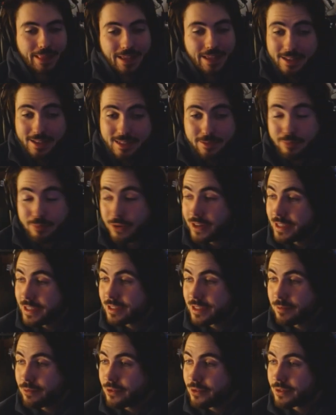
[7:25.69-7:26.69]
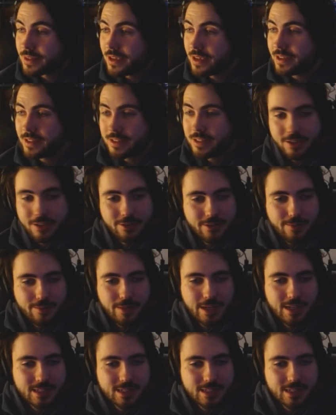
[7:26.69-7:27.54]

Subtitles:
And it's a pretty simple thing to do. I mean,